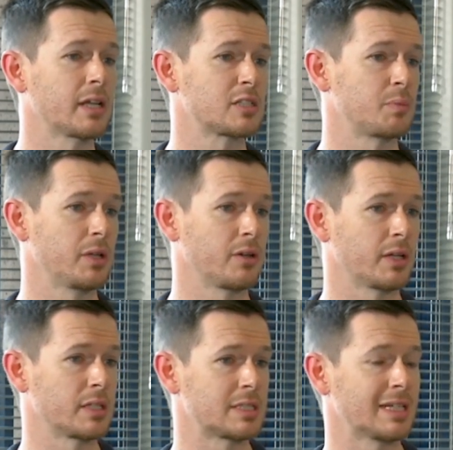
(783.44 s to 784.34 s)

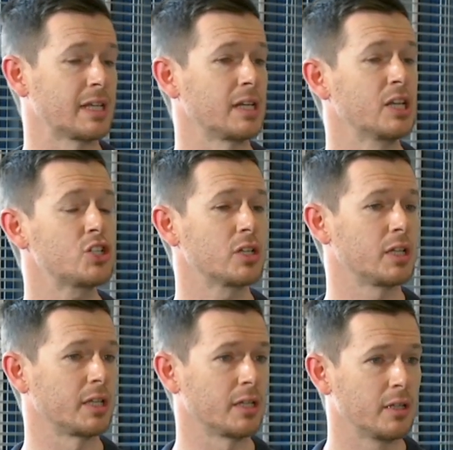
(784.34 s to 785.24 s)
experience
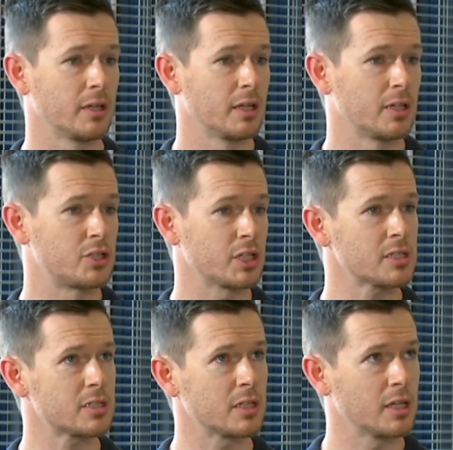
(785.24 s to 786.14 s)
initially
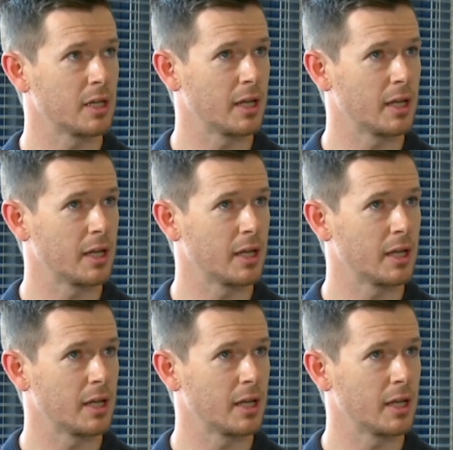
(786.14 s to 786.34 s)
just